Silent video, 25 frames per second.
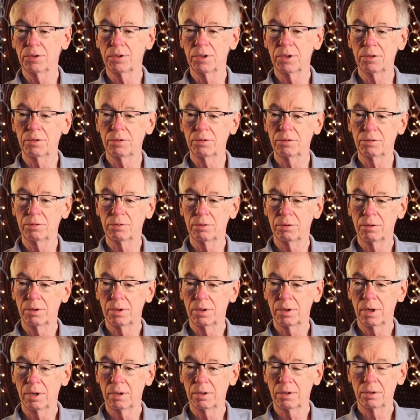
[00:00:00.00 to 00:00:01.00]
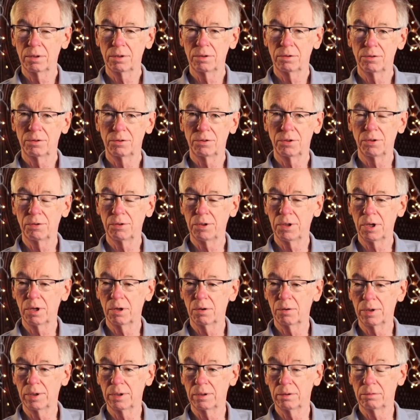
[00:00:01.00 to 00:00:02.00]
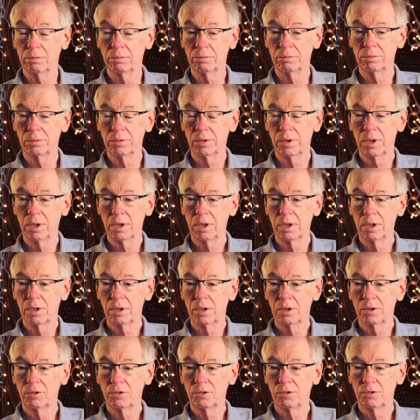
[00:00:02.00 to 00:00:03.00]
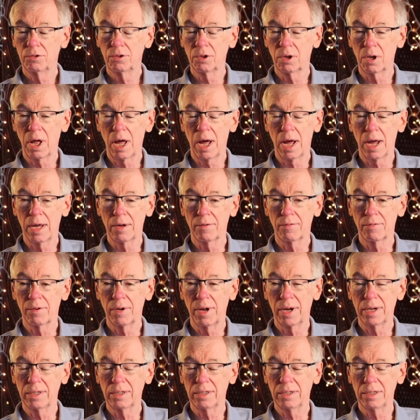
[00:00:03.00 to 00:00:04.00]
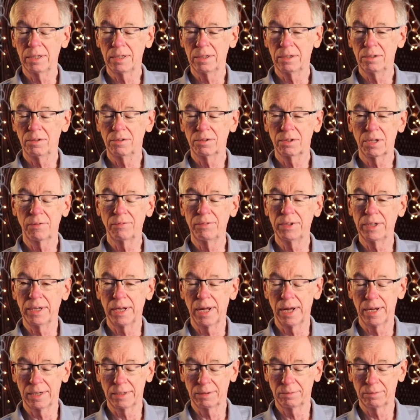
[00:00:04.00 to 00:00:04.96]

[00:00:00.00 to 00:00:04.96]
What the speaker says: his studio in July of 1979.